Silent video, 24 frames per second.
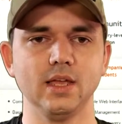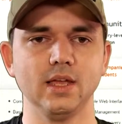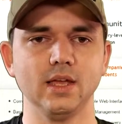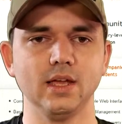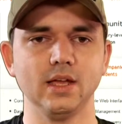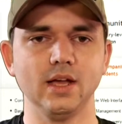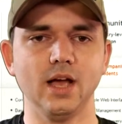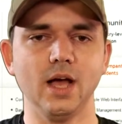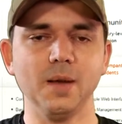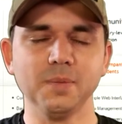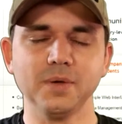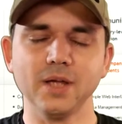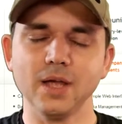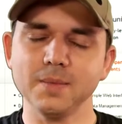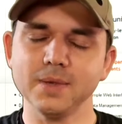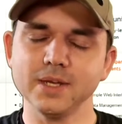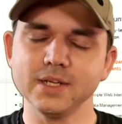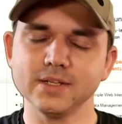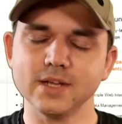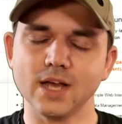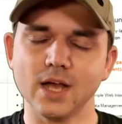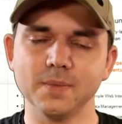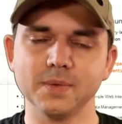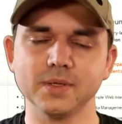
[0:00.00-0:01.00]

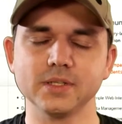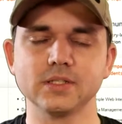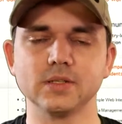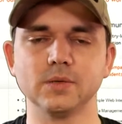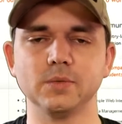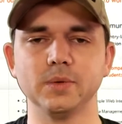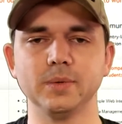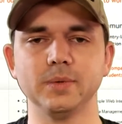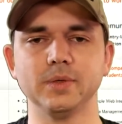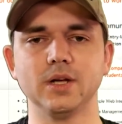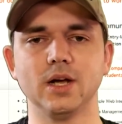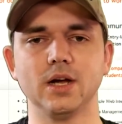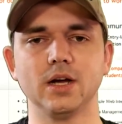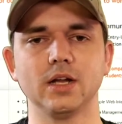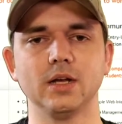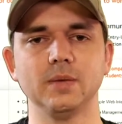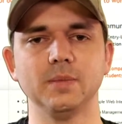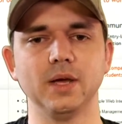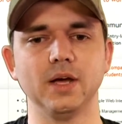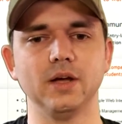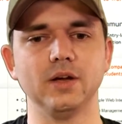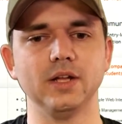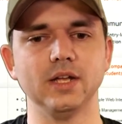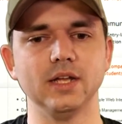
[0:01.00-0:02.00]
upcoming topics that we'll be talking
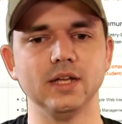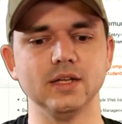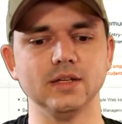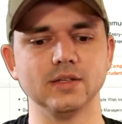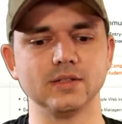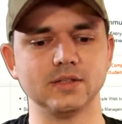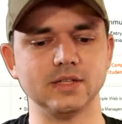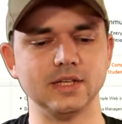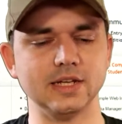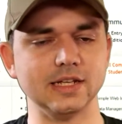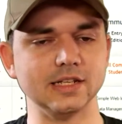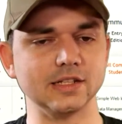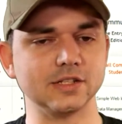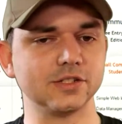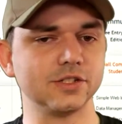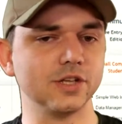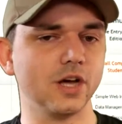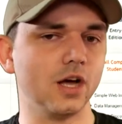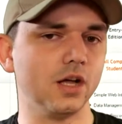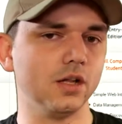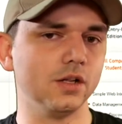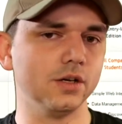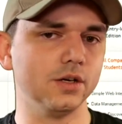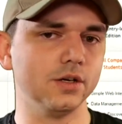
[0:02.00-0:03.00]
about is the
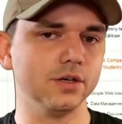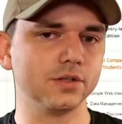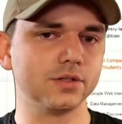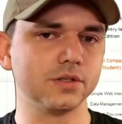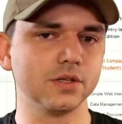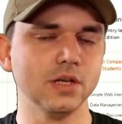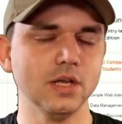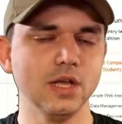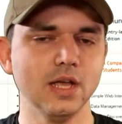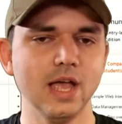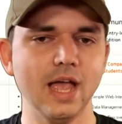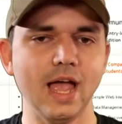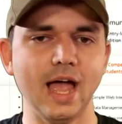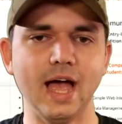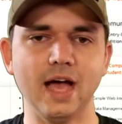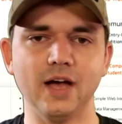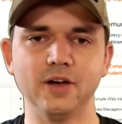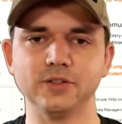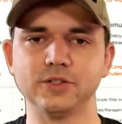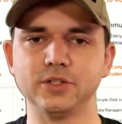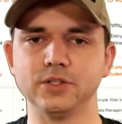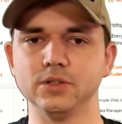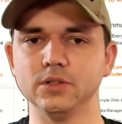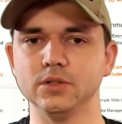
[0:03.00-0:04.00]
installers,
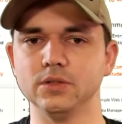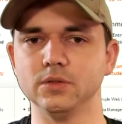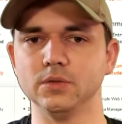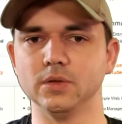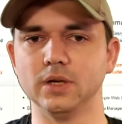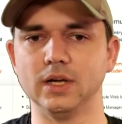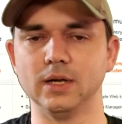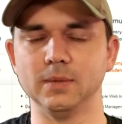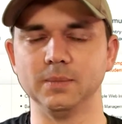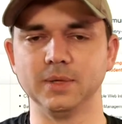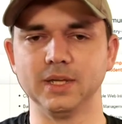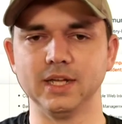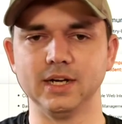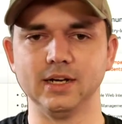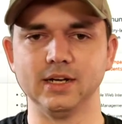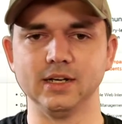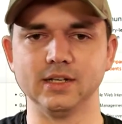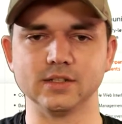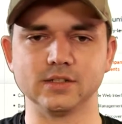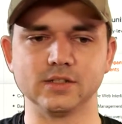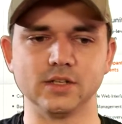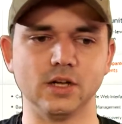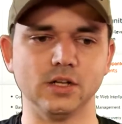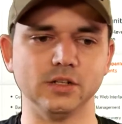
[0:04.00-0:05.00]
how to get it
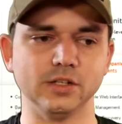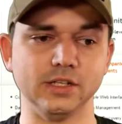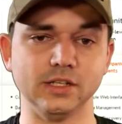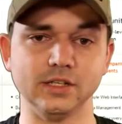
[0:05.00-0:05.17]
installed in